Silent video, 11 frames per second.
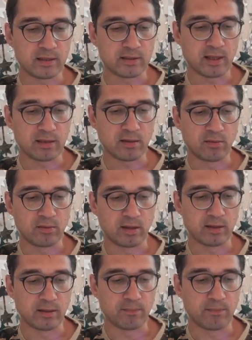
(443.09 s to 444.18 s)
it's not a
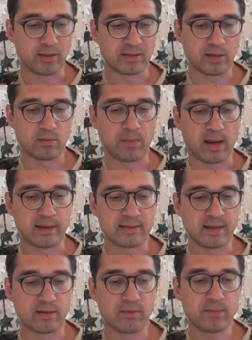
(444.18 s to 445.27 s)
really, it's not a bad design